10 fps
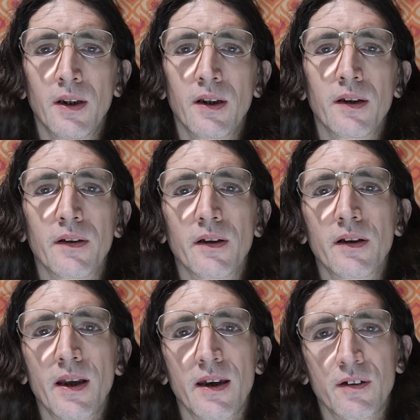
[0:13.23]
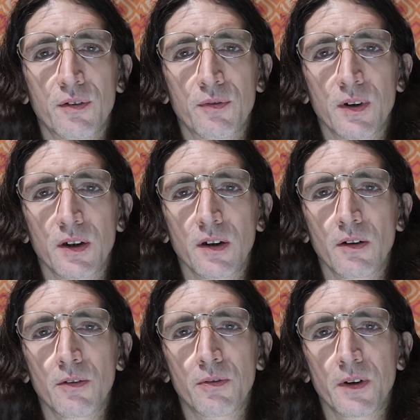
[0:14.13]
In the last
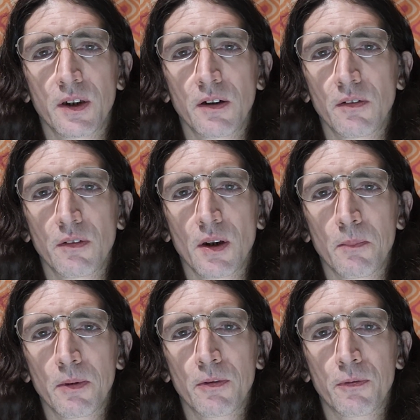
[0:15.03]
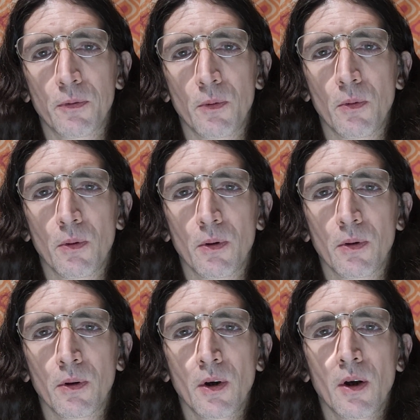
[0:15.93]
video, video number
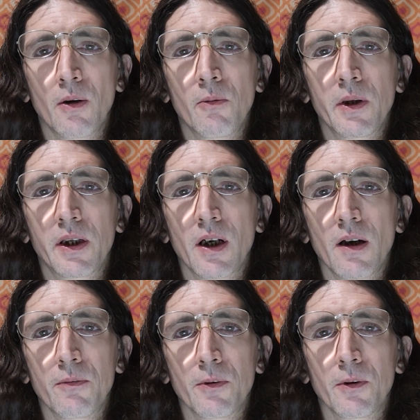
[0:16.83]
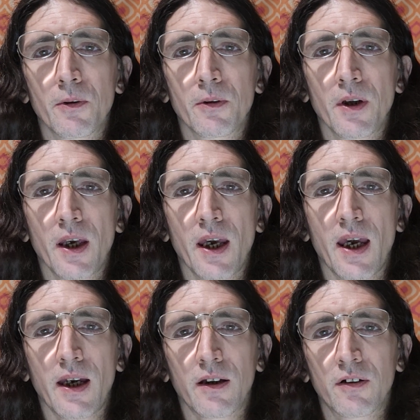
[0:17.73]
4, we covered
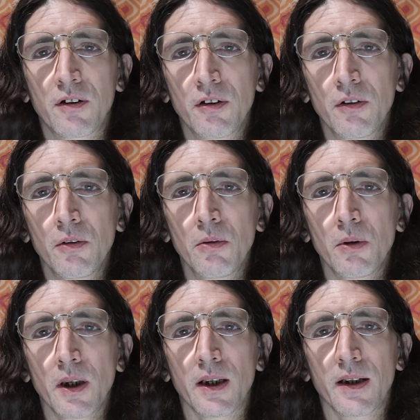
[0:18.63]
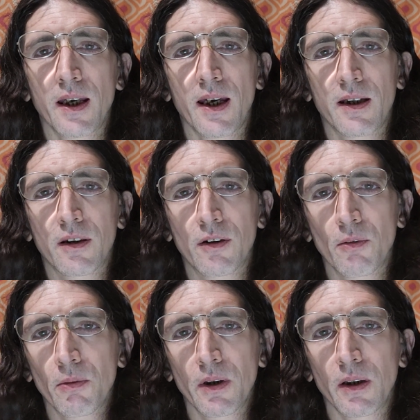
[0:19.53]
Act 2 and Act
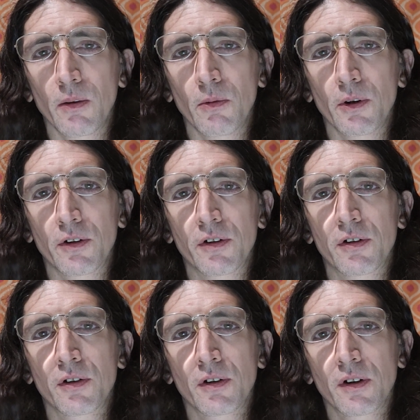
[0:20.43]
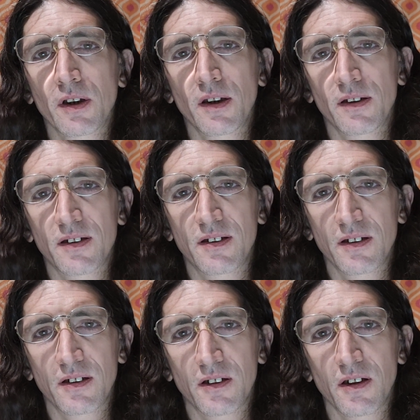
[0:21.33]
3, which
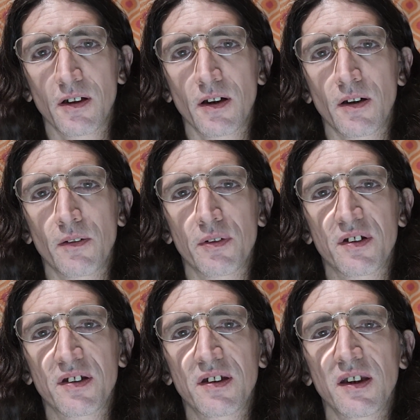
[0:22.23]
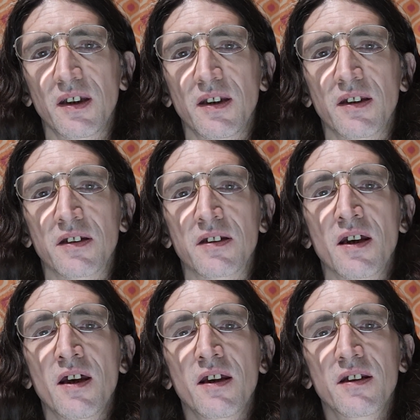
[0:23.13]
consisted of scenes
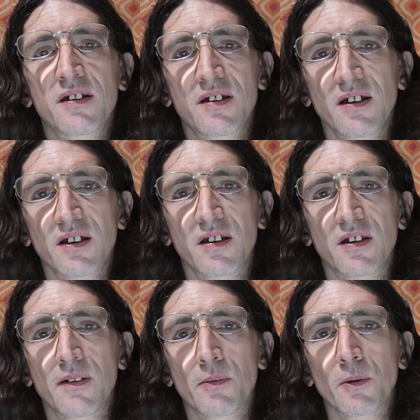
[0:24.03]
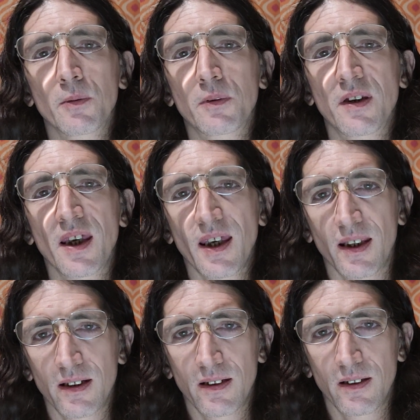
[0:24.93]
6 through
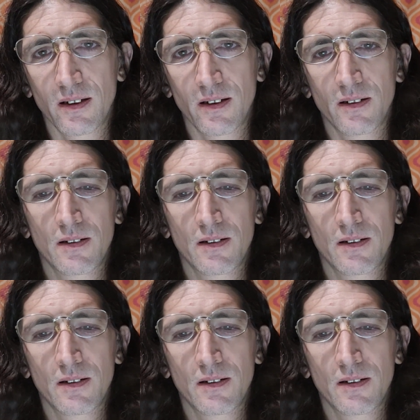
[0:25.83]
10.